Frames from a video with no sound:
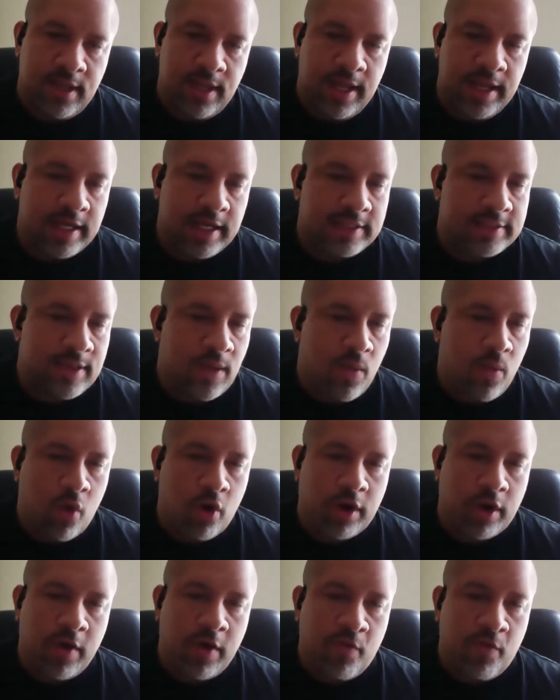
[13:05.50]
because I'm
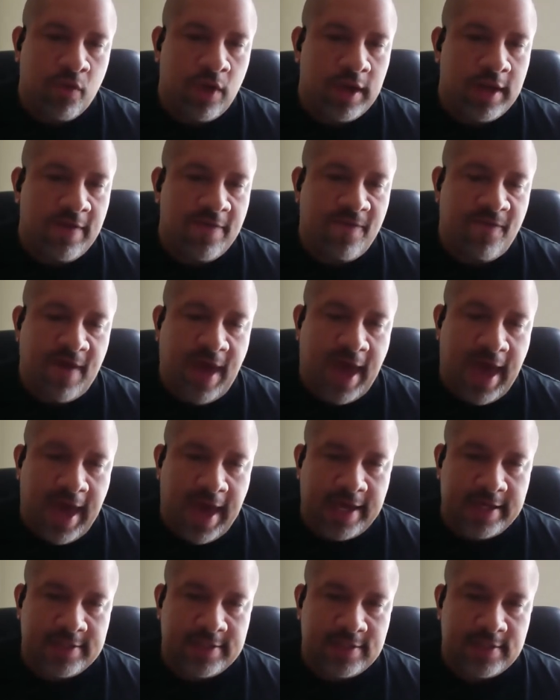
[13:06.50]
working really
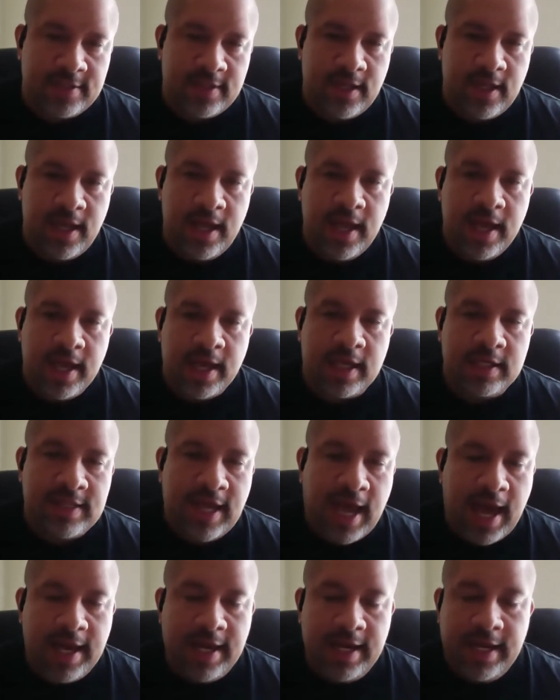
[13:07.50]
fast because
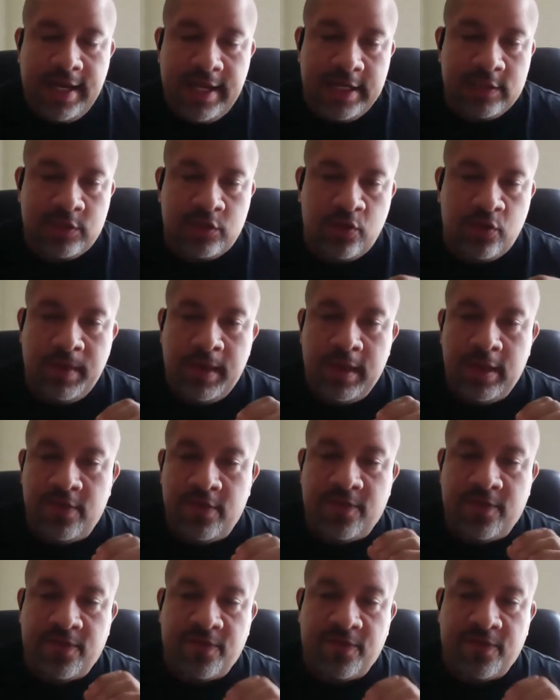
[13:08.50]
I need to be the
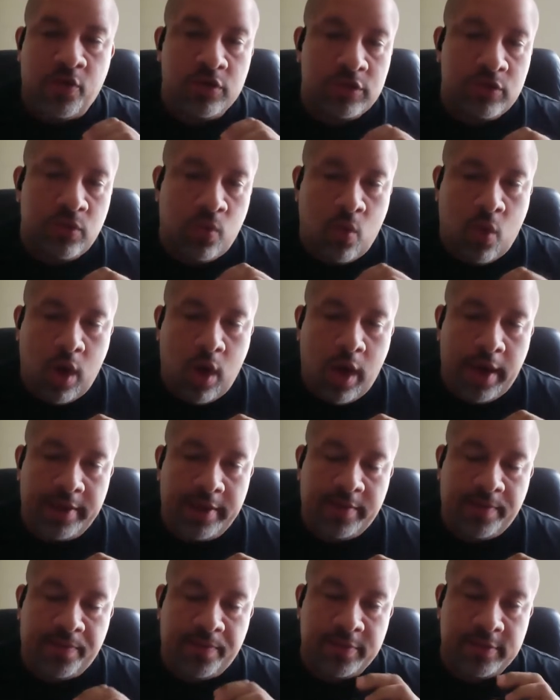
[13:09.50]
first
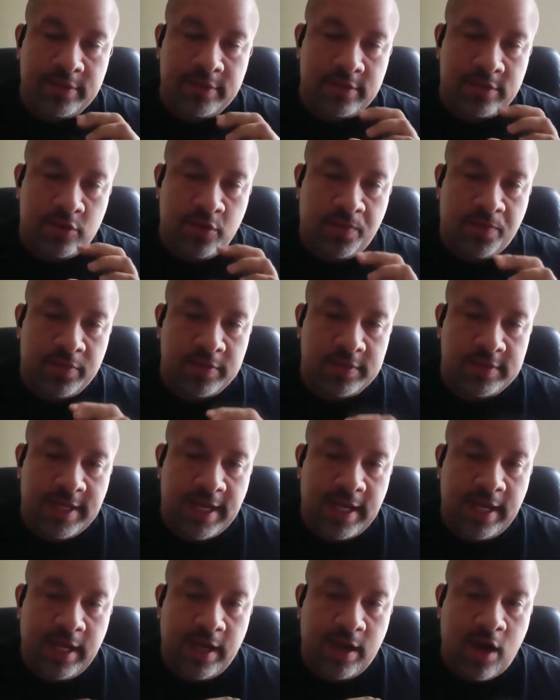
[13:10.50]
one to
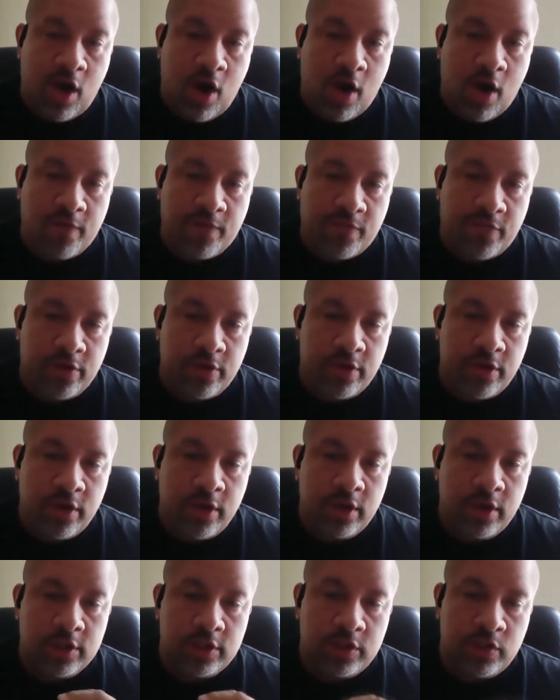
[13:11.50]
present an offer
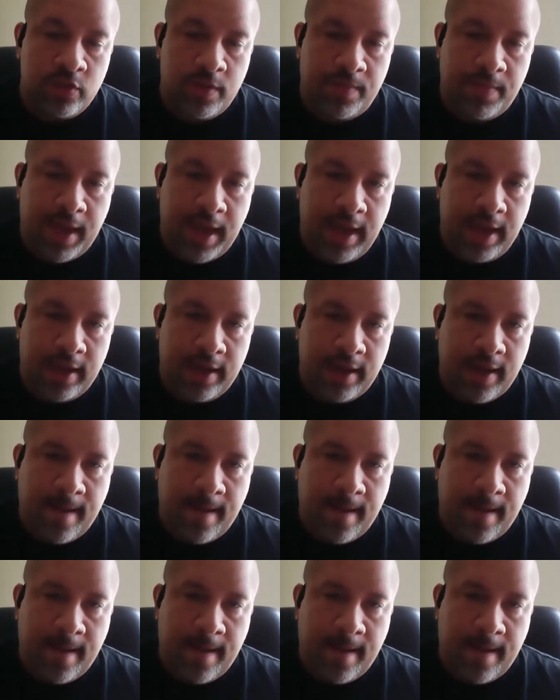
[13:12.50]
to the bank.